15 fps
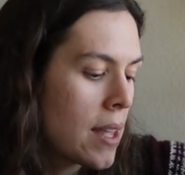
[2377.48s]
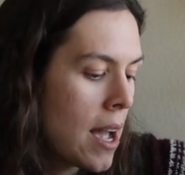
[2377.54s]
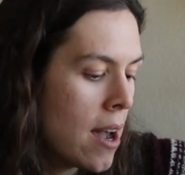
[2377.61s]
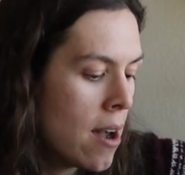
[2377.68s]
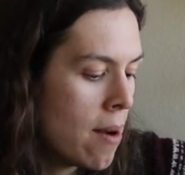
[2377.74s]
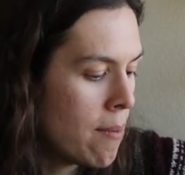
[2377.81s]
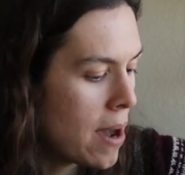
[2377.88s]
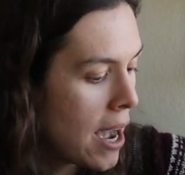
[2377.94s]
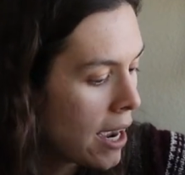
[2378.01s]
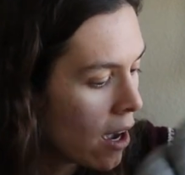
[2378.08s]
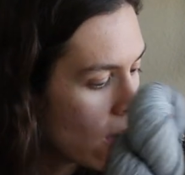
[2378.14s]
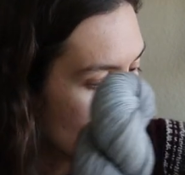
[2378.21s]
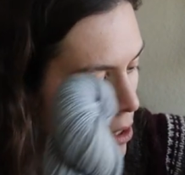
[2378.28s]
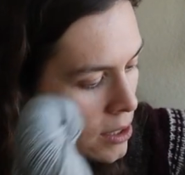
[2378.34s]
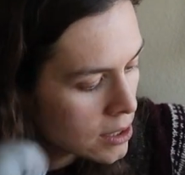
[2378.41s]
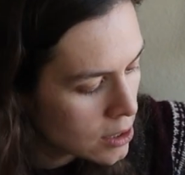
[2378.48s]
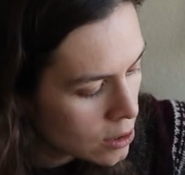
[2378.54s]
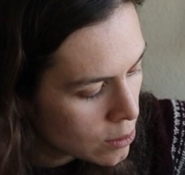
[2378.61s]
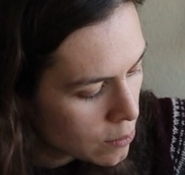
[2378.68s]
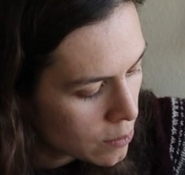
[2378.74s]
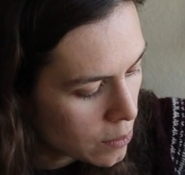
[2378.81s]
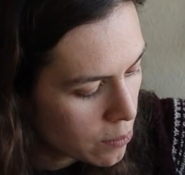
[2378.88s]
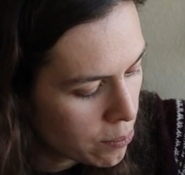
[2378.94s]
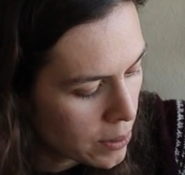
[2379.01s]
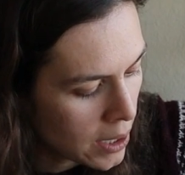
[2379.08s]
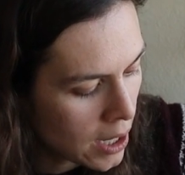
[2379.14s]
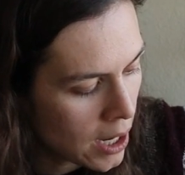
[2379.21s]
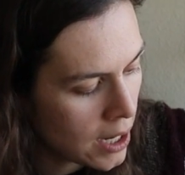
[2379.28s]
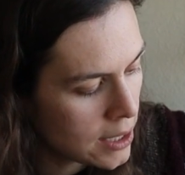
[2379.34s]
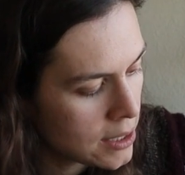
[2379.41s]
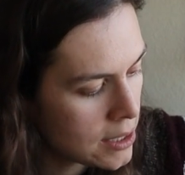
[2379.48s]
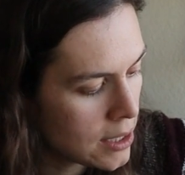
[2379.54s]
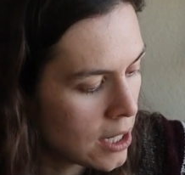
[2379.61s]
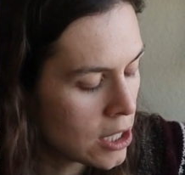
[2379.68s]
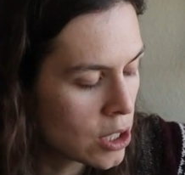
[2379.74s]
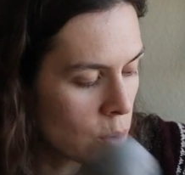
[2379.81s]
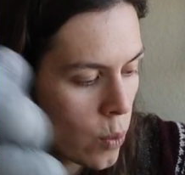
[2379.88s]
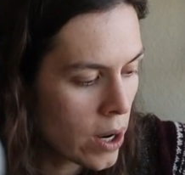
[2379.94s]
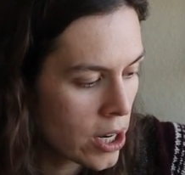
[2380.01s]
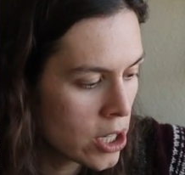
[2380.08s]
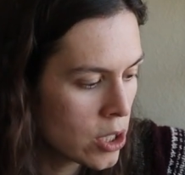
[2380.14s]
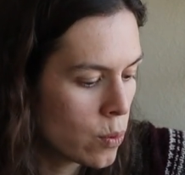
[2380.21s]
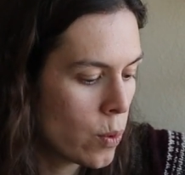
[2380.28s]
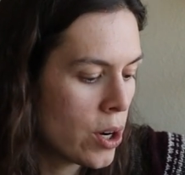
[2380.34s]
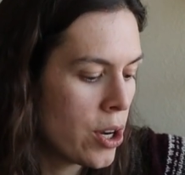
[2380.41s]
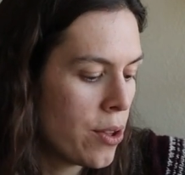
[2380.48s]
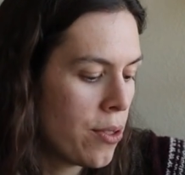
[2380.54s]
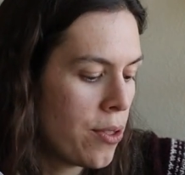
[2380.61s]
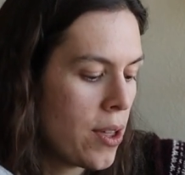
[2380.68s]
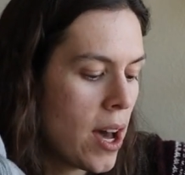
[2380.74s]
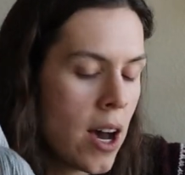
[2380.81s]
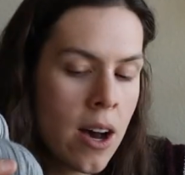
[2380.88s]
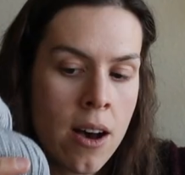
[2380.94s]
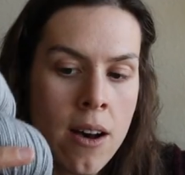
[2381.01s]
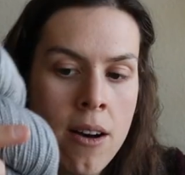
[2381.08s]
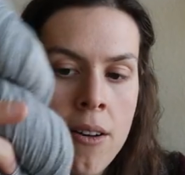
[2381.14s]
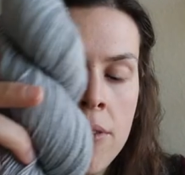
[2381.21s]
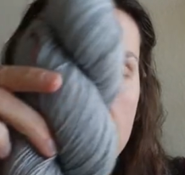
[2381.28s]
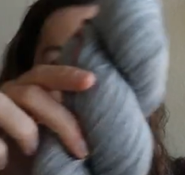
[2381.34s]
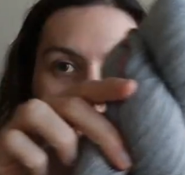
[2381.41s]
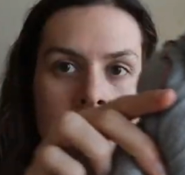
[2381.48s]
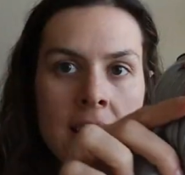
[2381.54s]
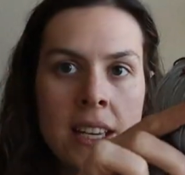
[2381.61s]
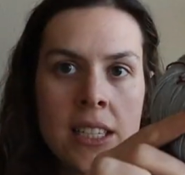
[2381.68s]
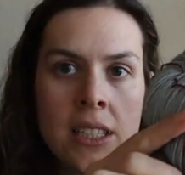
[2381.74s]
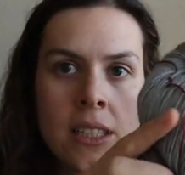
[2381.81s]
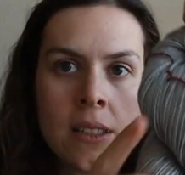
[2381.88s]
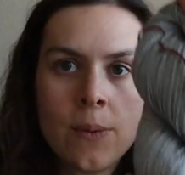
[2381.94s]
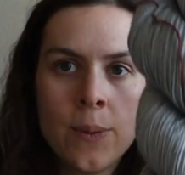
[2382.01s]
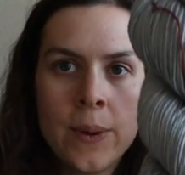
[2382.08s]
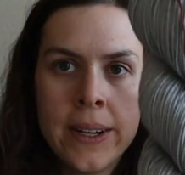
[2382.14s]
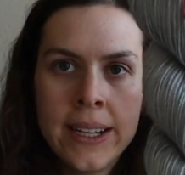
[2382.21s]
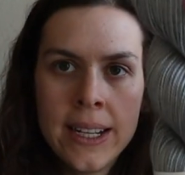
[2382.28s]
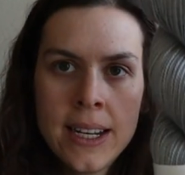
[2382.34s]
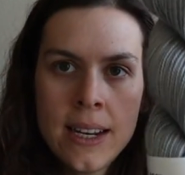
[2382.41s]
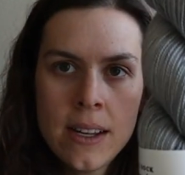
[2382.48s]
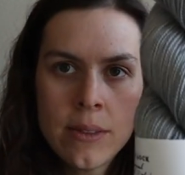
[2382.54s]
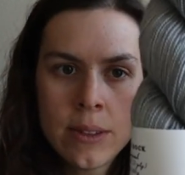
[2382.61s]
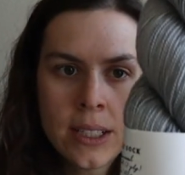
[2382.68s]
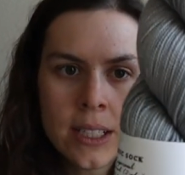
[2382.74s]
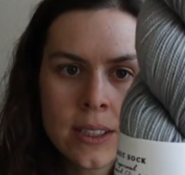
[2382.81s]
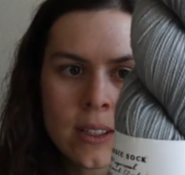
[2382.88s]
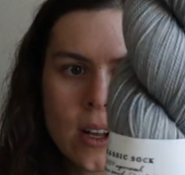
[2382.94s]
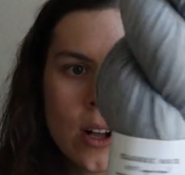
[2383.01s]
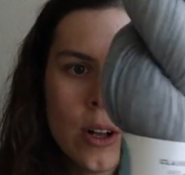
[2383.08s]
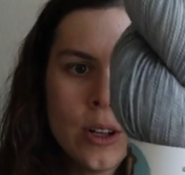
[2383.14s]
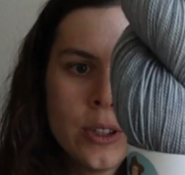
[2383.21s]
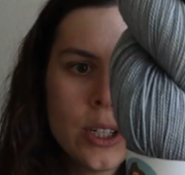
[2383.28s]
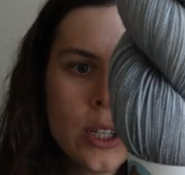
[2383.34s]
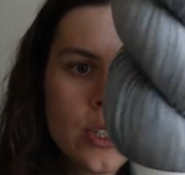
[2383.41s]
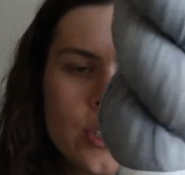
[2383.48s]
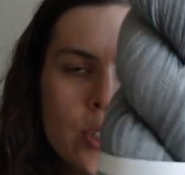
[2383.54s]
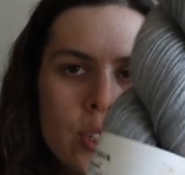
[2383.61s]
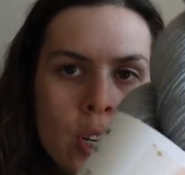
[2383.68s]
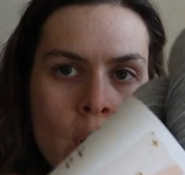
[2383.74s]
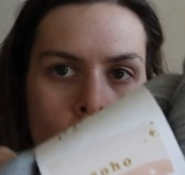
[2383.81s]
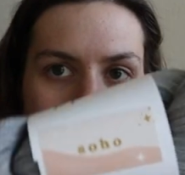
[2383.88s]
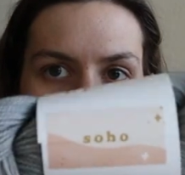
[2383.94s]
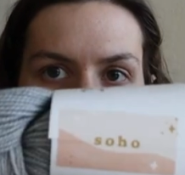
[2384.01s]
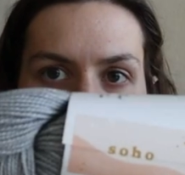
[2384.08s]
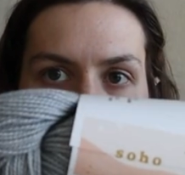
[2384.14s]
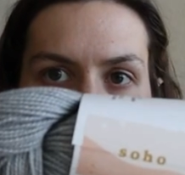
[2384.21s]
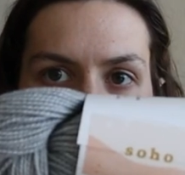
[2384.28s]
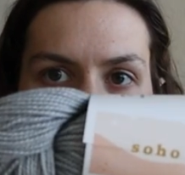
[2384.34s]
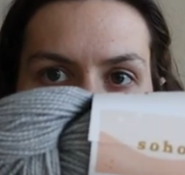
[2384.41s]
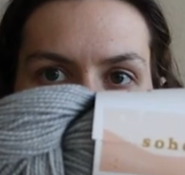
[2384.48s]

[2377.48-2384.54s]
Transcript: Um, I also bought a sweater's worth of this one, which is called Soho.